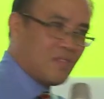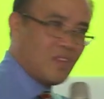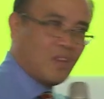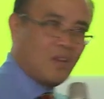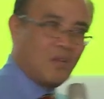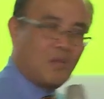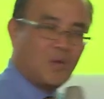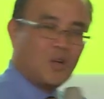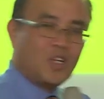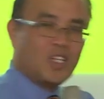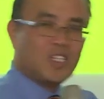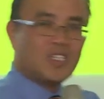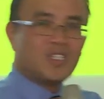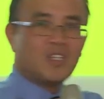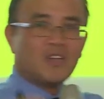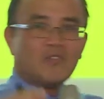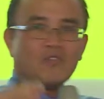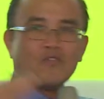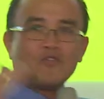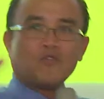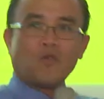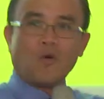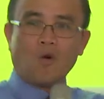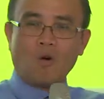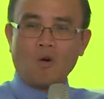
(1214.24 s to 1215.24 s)
what is the
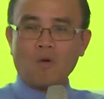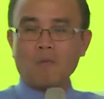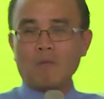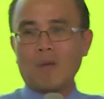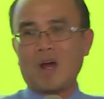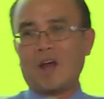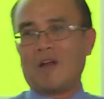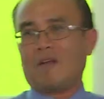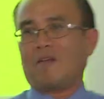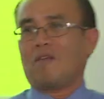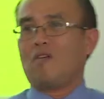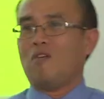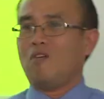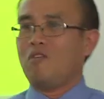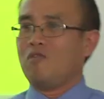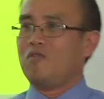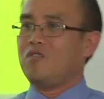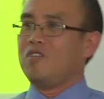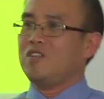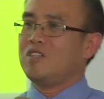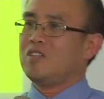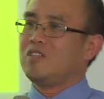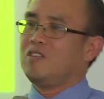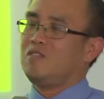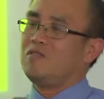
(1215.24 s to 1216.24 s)
format of
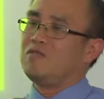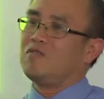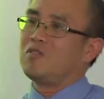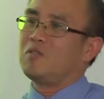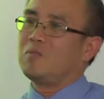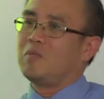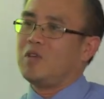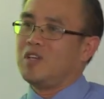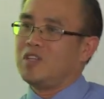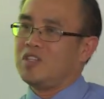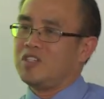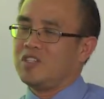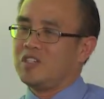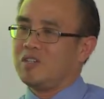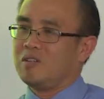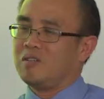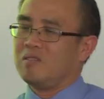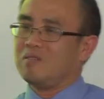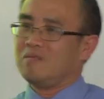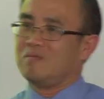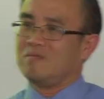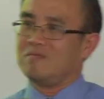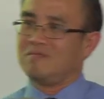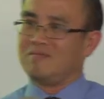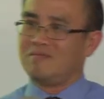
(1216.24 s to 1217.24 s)
this information?
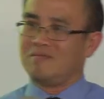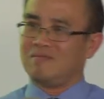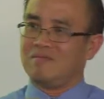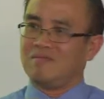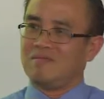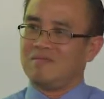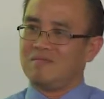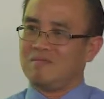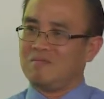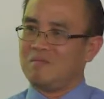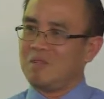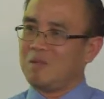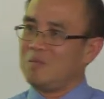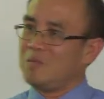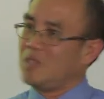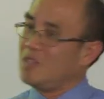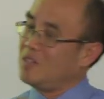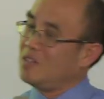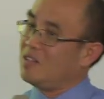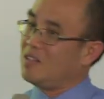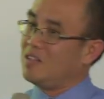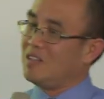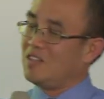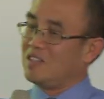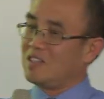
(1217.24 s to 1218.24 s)

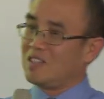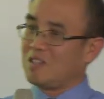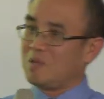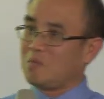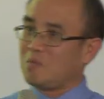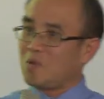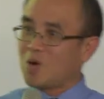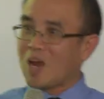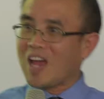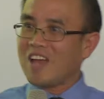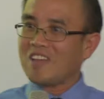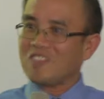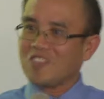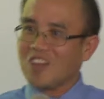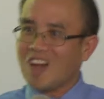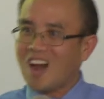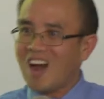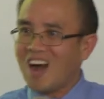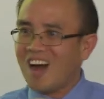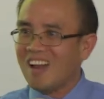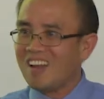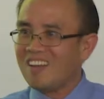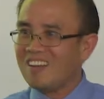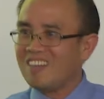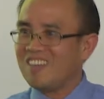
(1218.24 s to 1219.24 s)
Maybe it's a bright
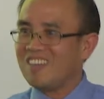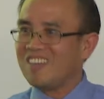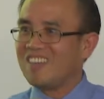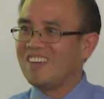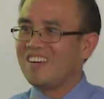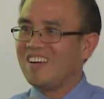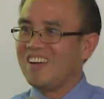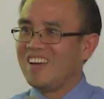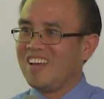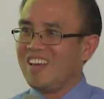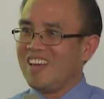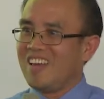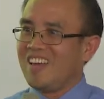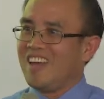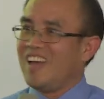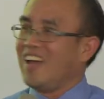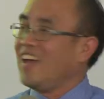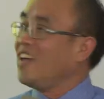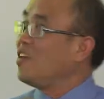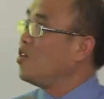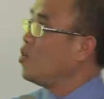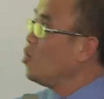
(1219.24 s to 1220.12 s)
color, and